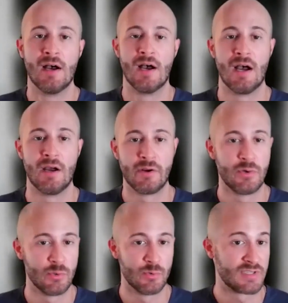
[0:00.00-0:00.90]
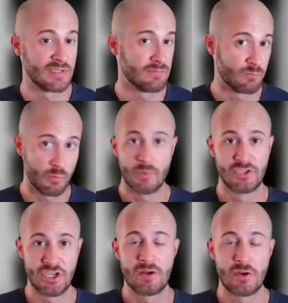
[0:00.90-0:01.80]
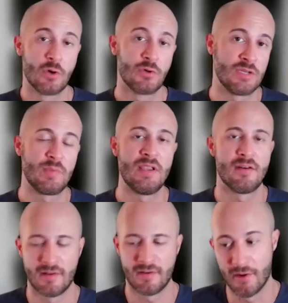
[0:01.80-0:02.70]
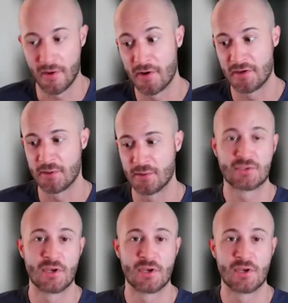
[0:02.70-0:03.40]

uh, who's G- co-GP'd on, on our deals.